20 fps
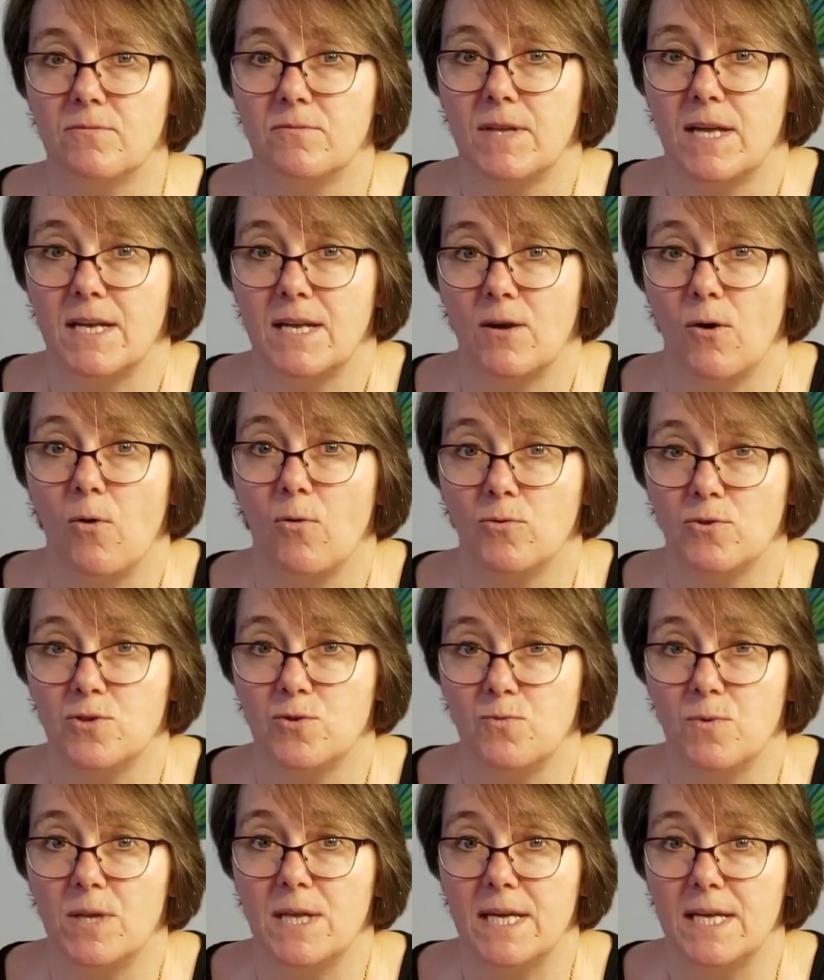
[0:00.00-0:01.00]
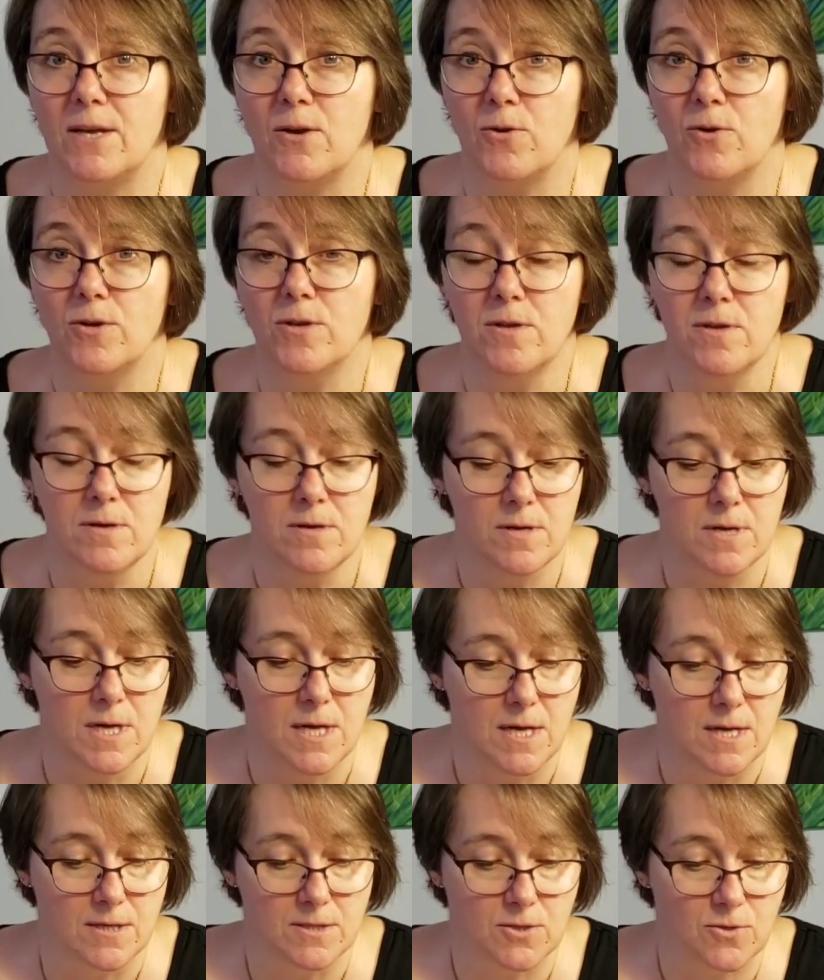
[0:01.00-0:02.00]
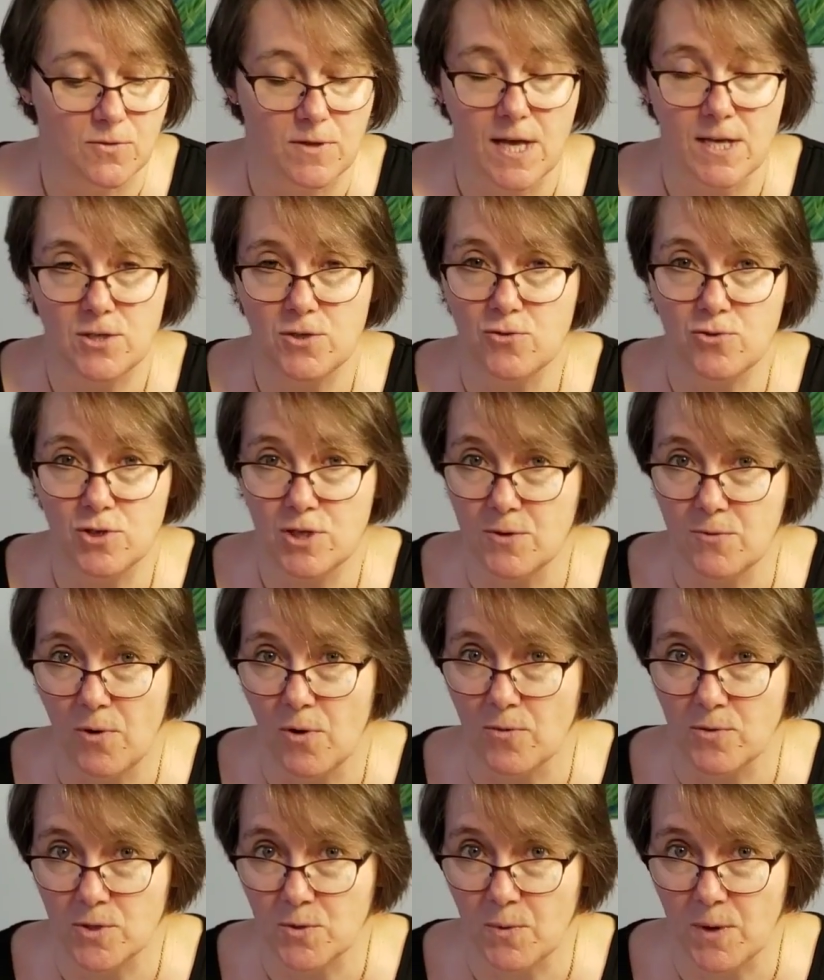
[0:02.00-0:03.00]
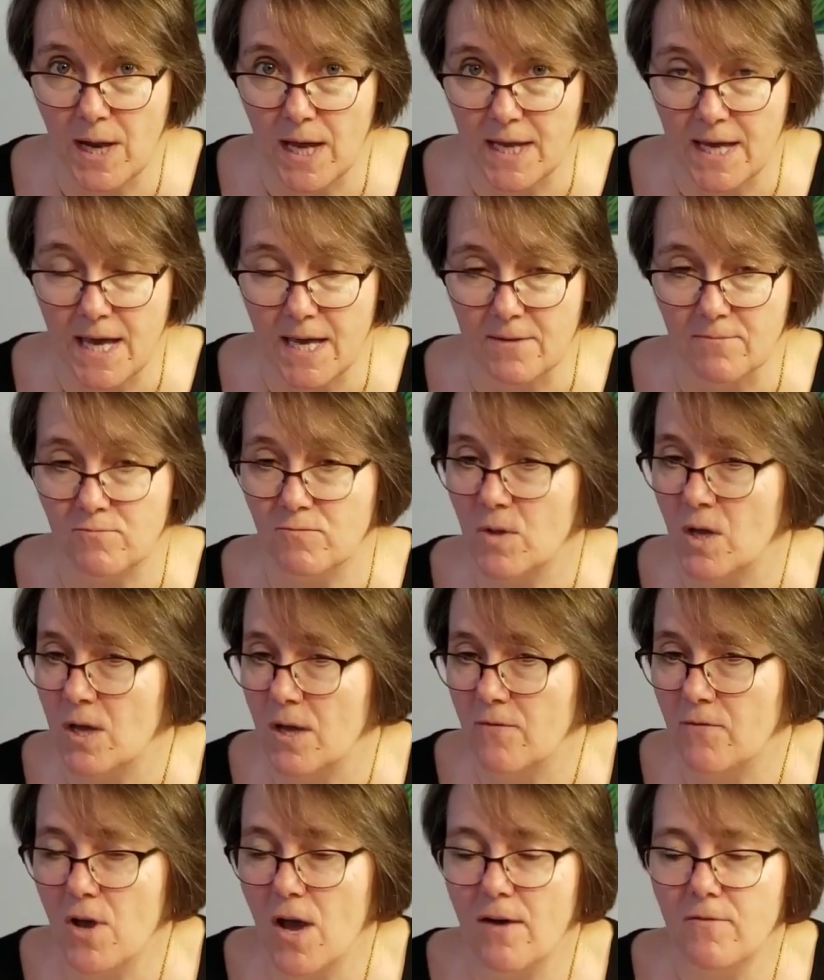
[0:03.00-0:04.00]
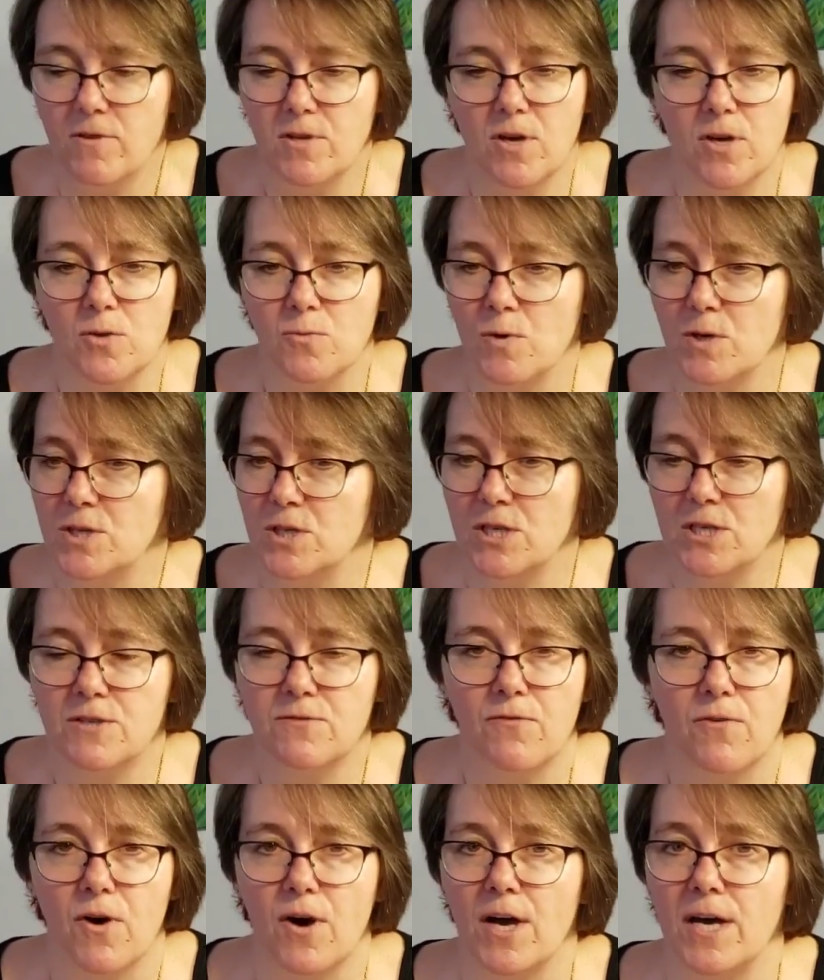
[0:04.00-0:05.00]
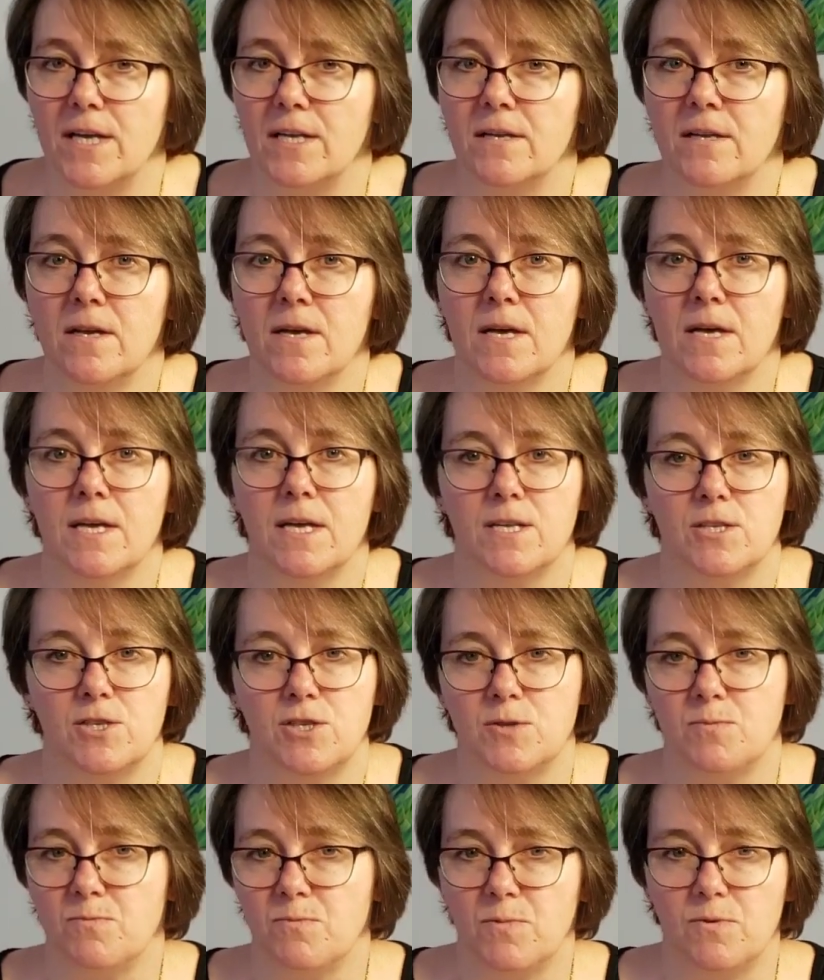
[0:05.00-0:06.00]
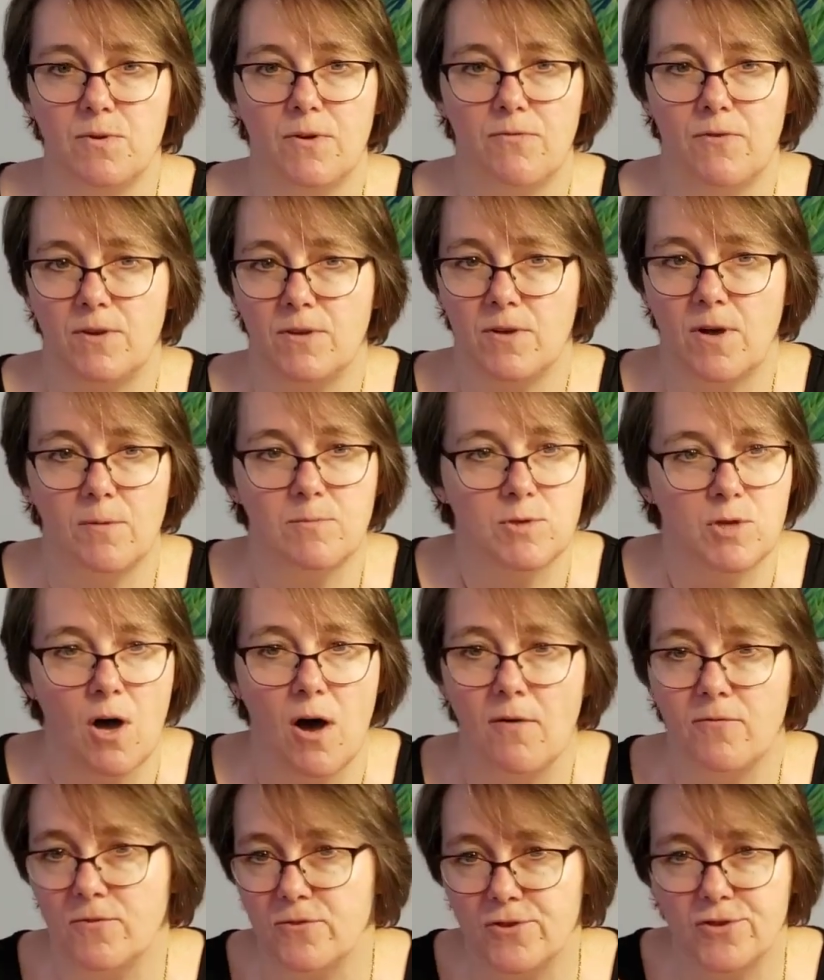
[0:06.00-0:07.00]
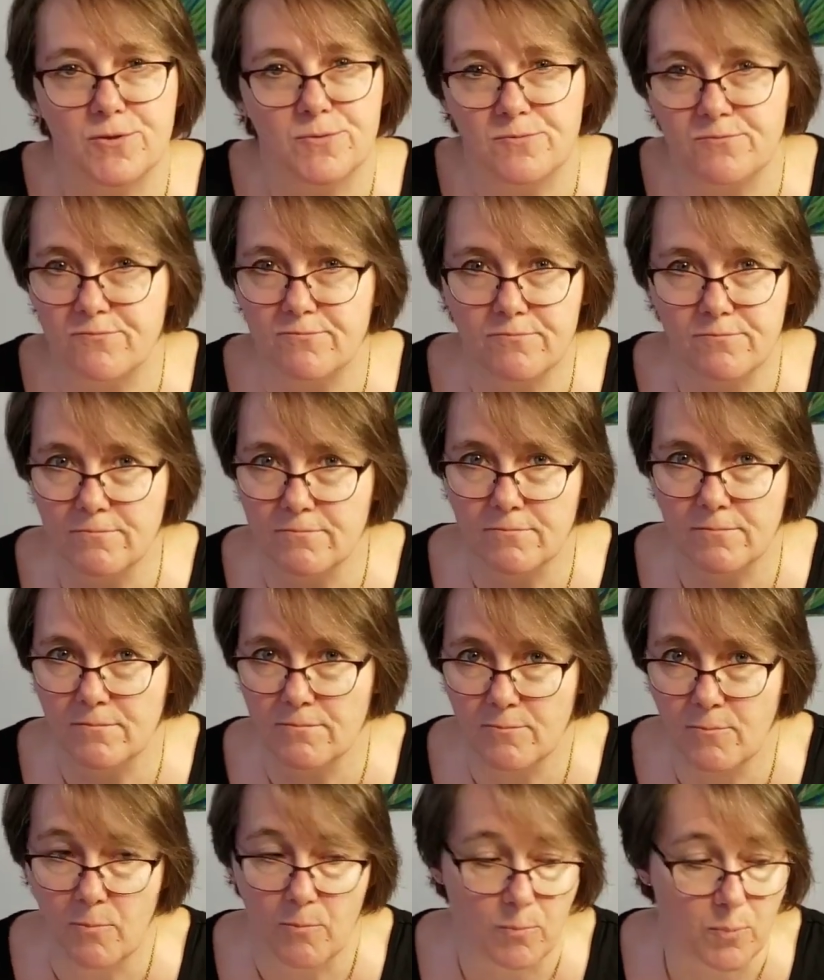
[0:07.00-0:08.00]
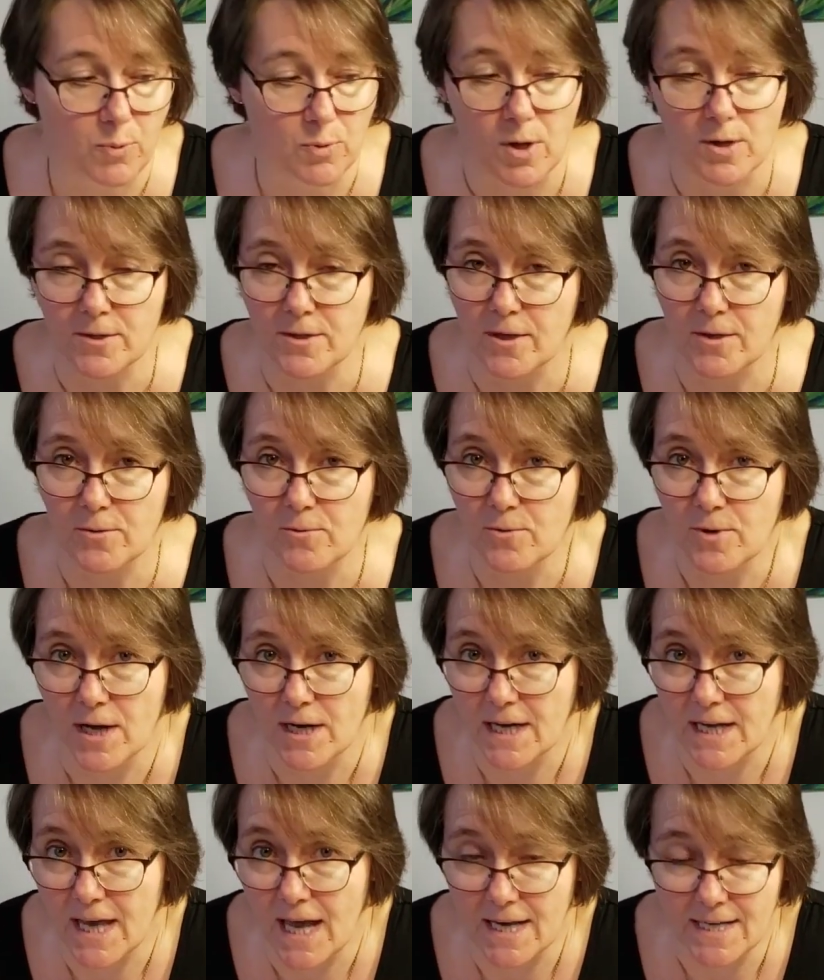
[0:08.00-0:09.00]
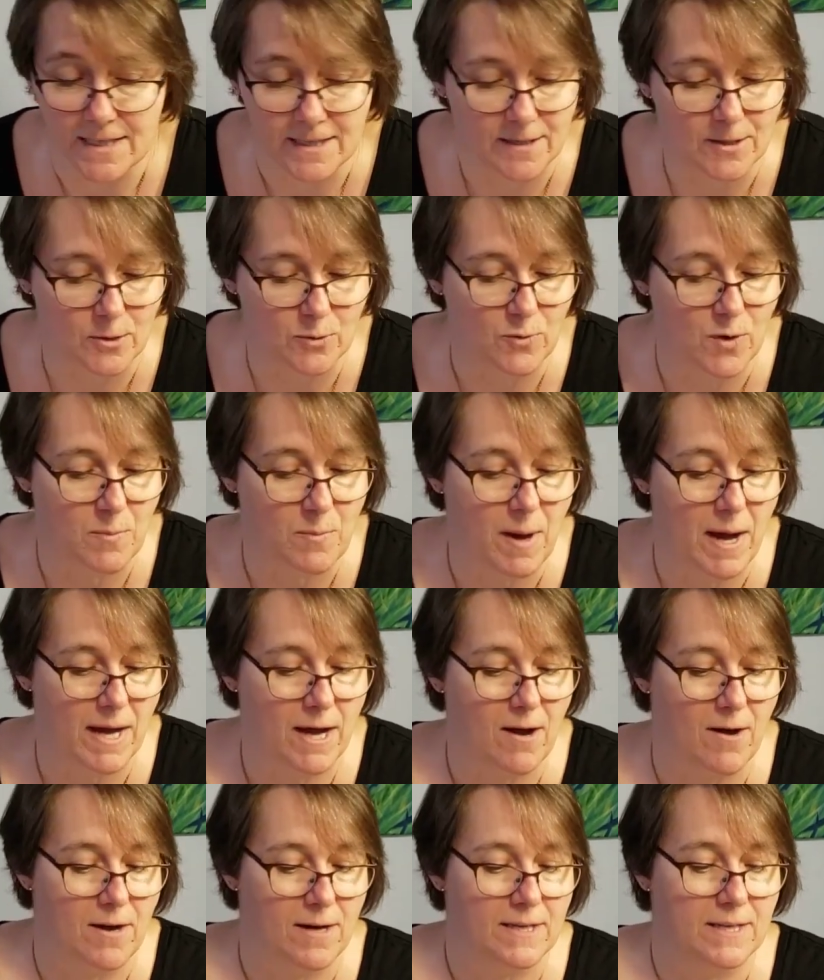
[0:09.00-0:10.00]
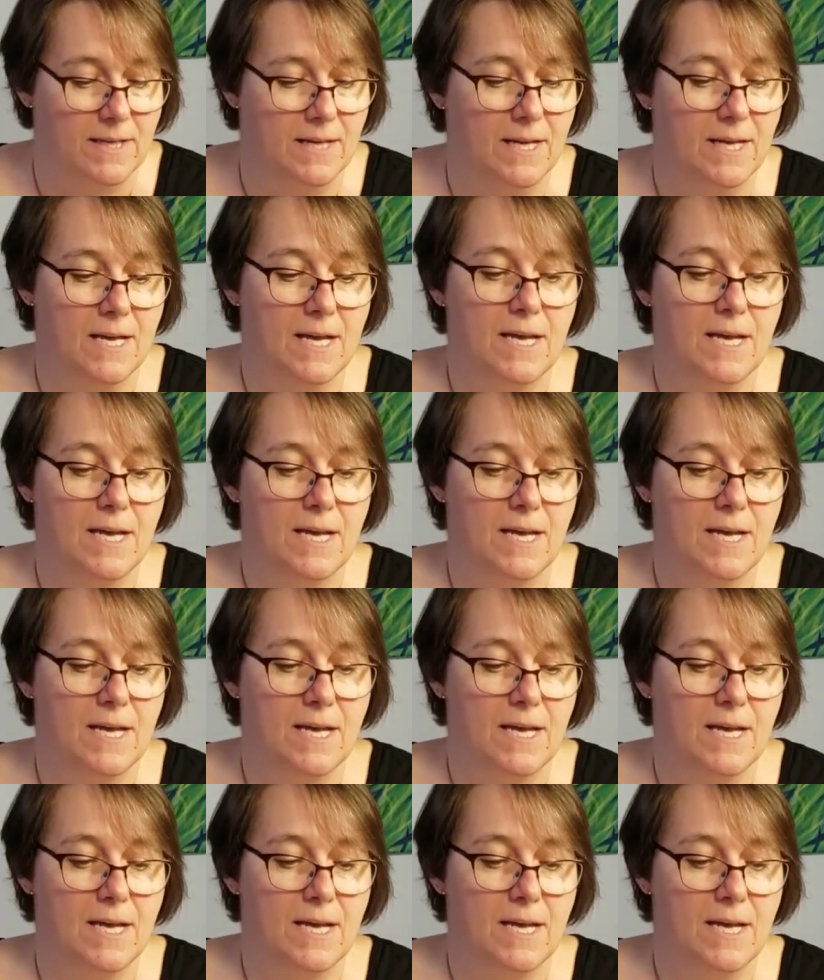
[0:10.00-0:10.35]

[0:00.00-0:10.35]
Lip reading: that it holds really good. So that's usually always what I get. If you have the other ones, it's fine. It's just, if it comes off, just plug the glue gun again and glue it back on.